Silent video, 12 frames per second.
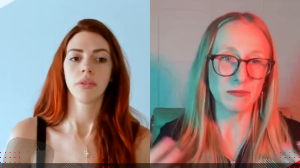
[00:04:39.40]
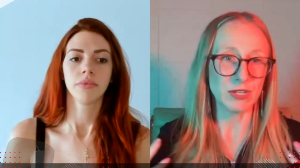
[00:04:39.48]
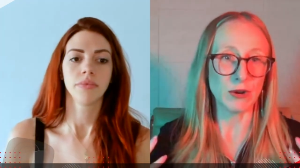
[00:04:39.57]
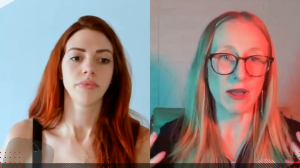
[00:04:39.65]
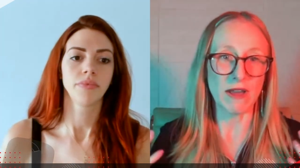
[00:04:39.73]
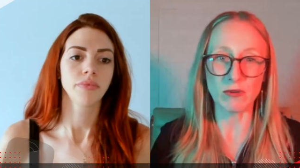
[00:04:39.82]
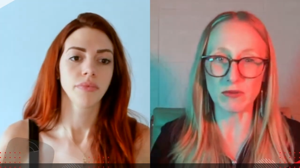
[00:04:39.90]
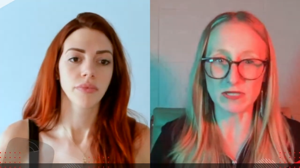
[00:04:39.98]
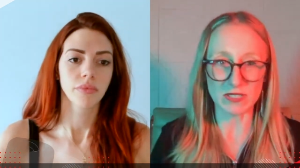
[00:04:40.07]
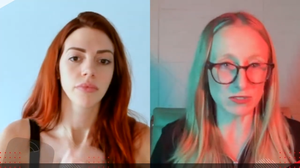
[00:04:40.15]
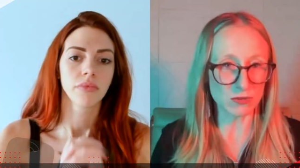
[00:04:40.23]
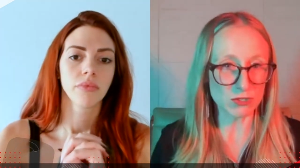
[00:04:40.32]
Speaker 1: you know everyone's
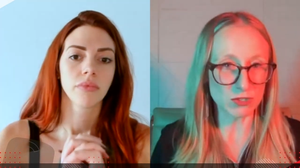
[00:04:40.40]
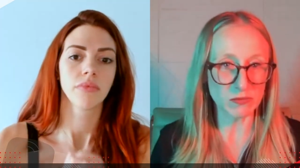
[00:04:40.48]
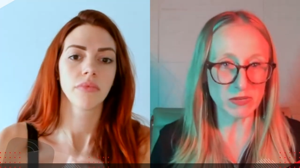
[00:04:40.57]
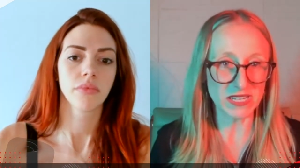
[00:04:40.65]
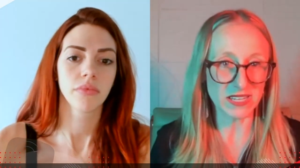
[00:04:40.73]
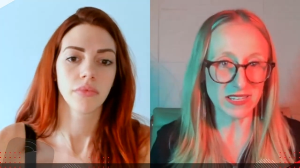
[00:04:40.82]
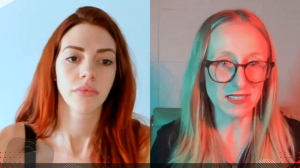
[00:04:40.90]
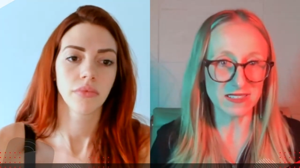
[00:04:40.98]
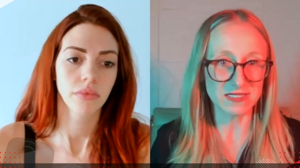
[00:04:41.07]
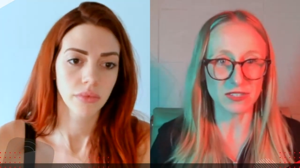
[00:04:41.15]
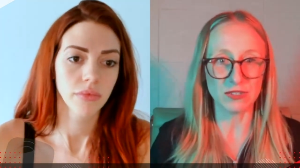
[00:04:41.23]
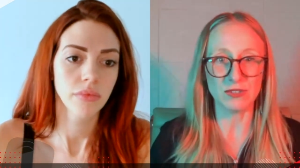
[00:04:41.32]
on social media
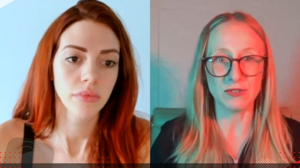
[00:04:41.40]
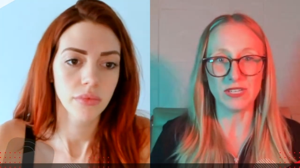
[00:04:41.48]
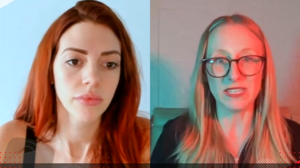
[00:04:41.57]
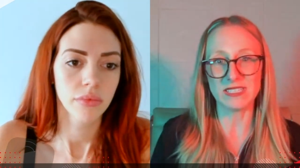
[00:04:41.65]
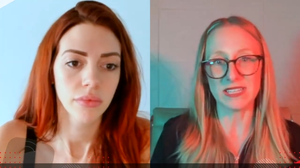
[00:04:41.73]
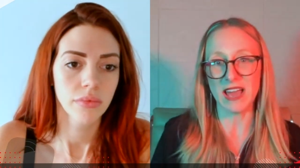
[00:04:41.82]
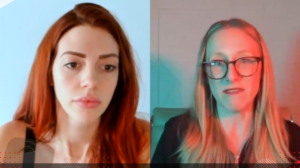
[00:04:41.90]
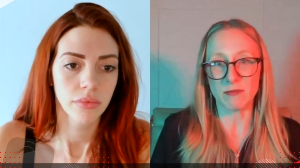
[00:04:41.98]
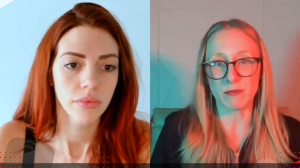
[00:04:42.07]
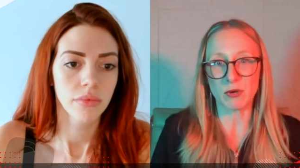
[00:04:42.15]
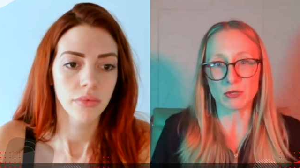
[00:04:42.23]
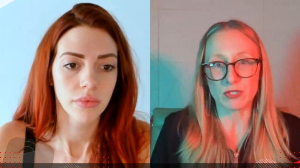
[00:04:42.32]
so you need to have a
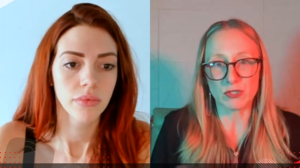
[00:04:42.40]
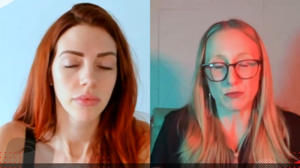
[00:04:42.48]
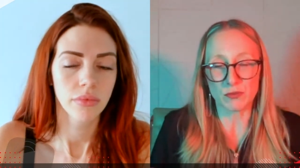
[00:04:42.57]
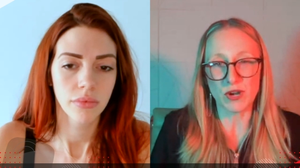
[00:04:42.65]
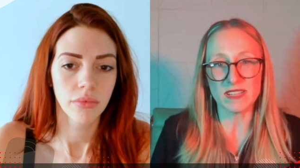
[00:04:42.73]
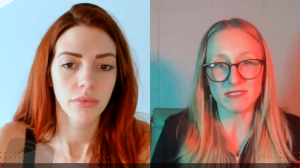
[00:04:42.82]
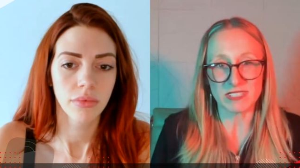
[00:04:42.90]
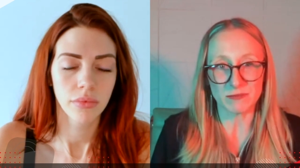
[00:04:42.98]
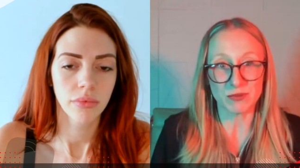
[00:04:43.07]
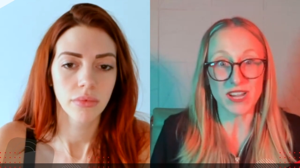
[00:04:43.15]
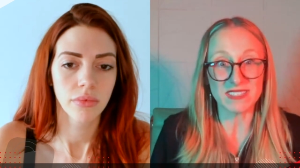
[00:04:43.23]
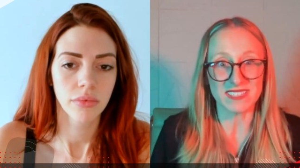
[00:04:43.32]
personal pres-
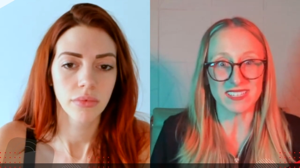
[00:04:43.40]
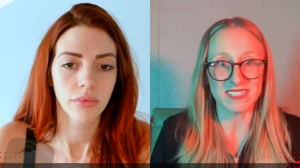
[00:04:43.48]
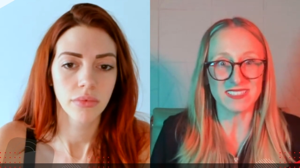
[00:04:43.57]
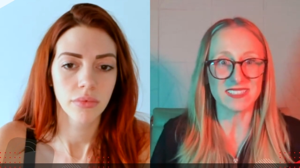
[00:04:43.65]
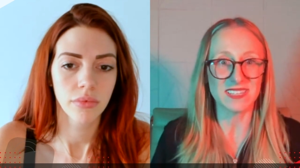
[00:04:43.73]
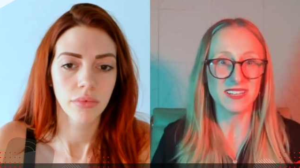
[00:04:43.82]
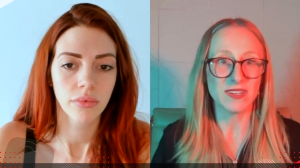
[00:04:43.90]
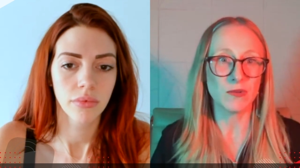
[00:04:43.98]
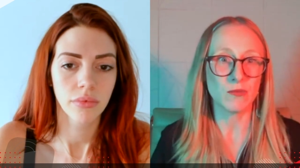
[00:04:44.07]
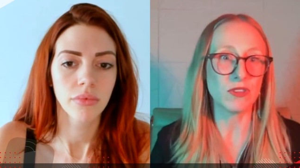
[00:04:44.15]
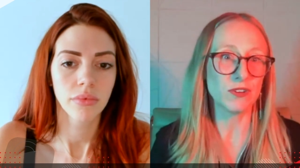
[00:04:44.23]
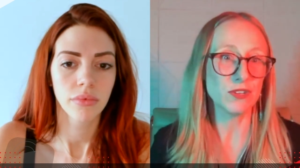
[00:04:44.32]
presence
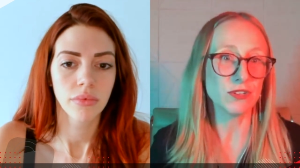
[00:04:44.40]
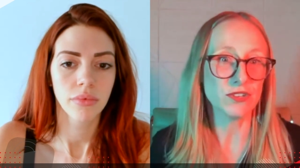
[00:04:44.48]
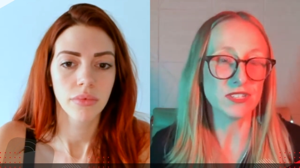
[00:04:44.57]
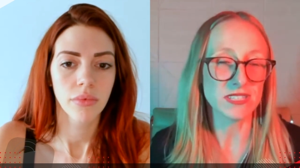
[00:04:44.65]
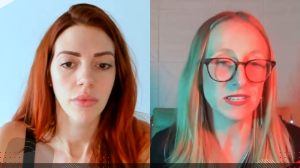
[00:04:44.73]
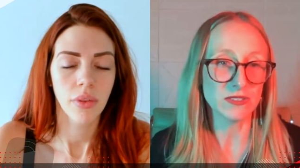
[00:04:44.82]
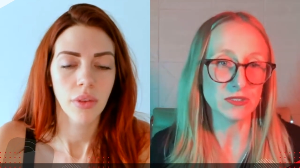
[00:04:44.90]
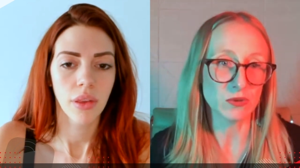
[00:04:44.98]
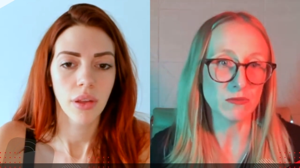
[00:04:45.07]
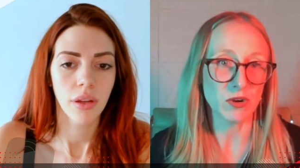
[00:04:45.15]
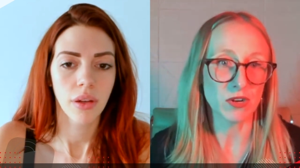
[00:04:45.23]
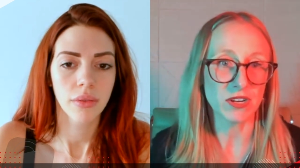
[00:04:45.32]
whether you're in sales
Speaker 2: or
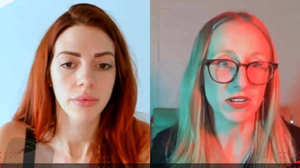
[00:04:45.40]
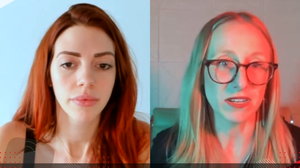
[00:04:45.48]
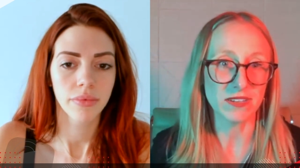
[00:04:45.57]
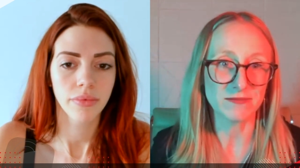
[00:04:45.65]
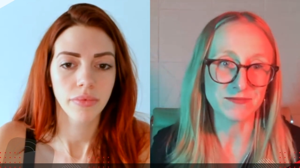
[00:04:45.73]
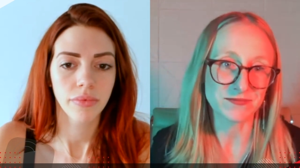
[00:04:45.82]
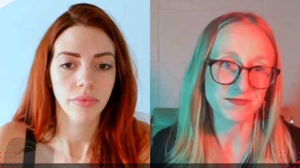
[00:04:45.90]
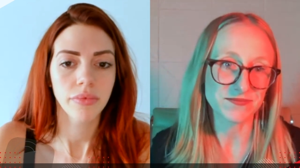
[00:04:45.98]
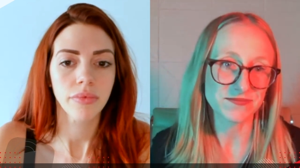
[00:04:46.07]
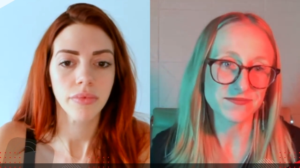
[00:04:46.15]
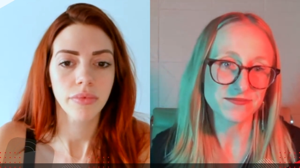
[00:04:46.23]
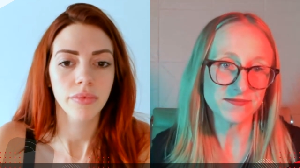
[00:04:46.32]
marketing
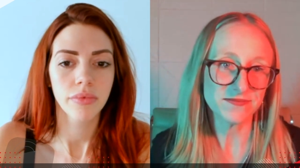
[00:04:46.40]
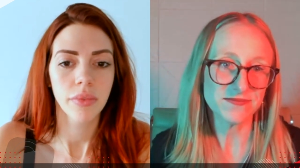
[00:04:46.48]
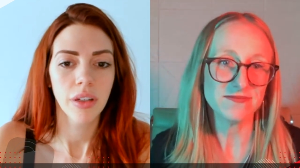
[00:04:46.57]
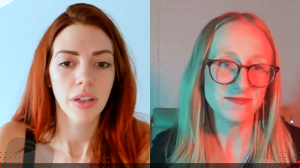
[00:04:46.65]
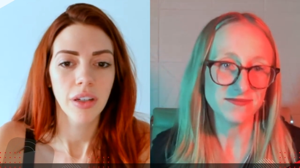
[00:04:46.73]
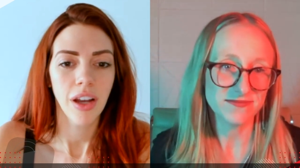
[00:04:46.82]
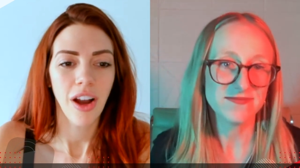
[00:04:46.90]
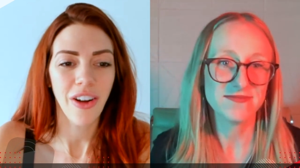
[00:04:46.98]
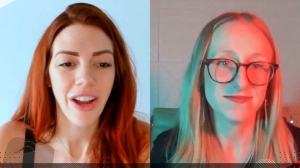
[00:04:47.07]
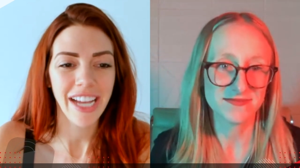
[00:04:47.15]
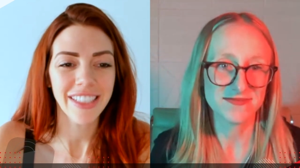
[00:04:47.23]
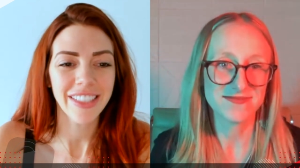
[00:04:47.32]

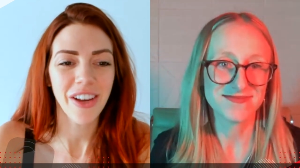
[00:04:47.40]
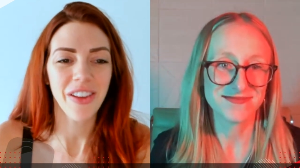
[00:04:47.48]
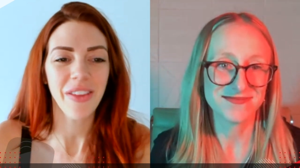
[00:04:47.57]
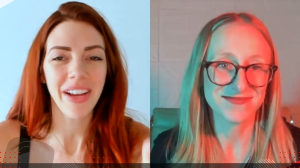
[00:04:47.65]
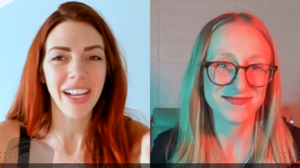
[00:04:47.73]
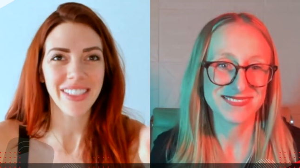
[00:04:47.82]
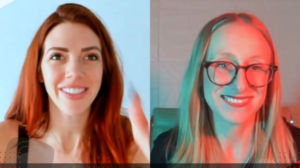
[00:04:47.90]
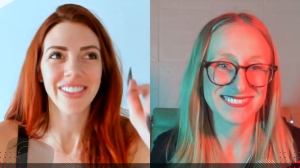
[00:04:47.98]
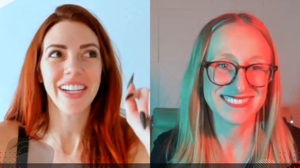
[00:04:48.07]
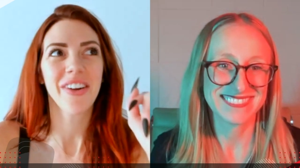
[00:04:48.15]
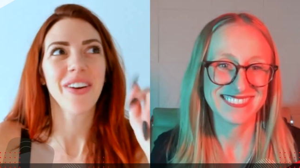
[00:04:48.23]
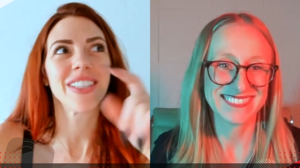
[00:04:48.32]
okay so let me ask you a
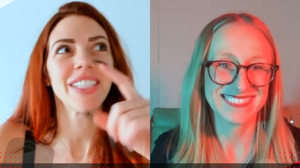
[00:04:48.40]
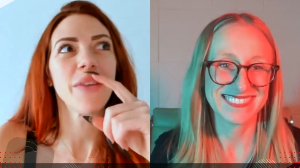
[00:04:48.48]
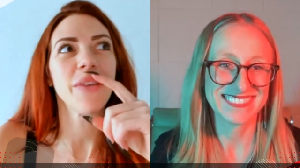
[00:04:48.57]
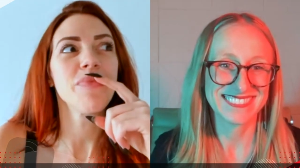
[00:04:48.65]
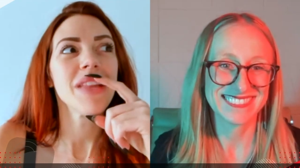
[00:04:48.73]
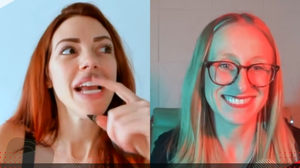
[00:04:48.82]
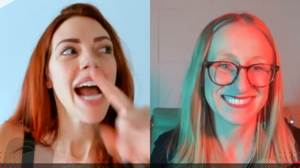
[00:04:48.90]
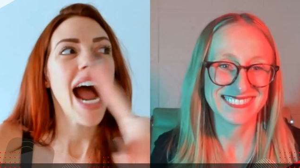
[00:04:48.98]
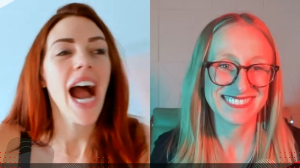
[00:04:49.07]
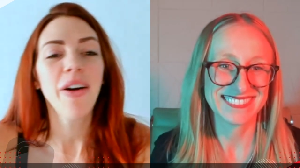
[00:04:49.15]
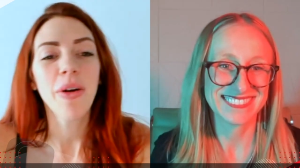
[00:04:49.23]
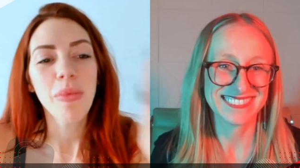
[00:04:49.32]
second question
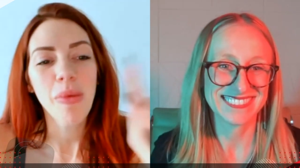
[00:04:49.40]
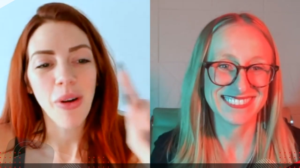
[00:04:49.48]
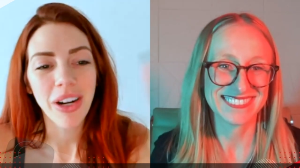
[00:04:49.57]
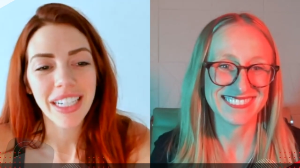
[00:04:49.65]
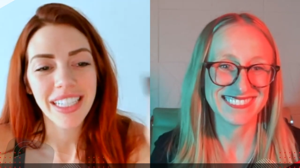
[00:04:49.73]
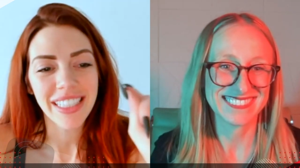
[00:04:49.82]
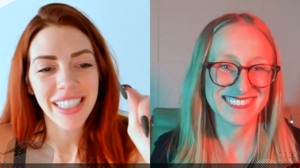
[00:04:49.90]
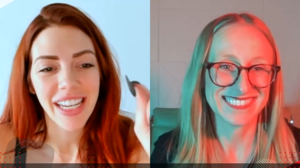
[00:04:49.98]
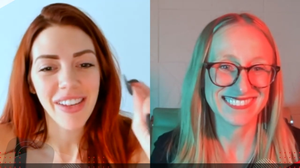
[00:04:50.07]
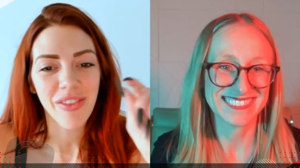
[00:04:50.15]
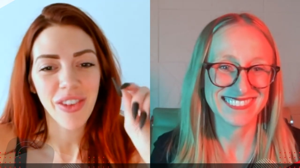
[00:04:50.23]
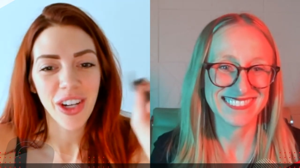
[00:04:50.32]
how important is
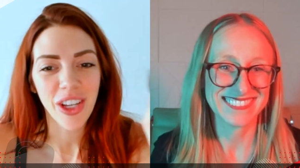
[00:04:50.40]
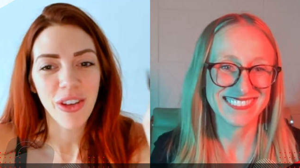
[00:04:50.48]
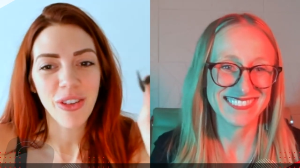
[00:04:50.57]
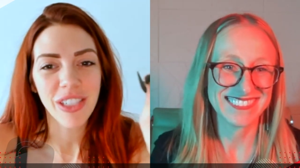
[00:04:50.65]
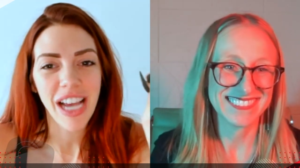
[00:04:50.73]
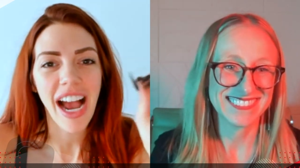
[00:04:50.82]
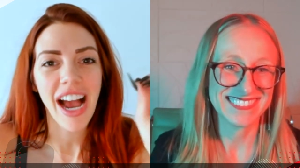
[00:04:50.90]
it for you to